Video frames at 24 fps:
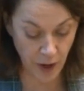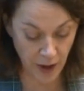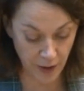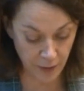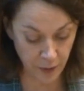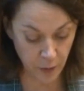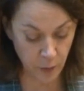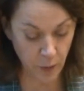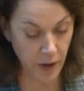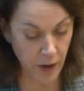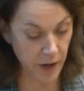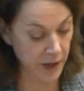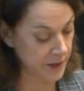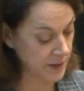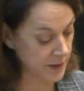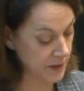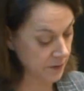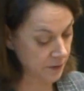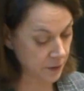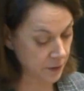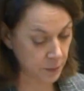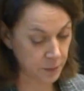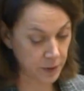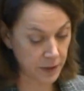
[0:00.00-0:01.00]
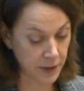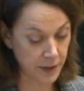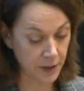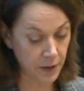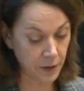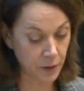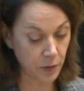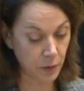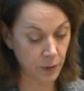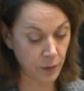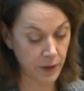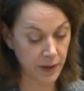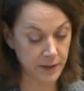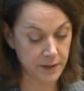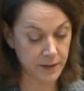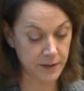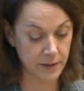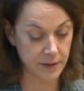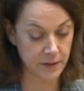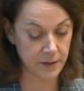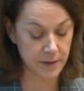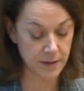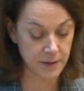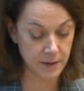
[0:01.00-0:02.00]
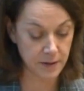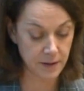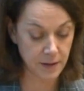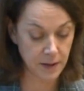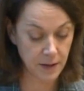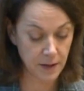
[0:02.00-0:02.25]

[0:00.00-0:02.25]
otherwise for political reasons.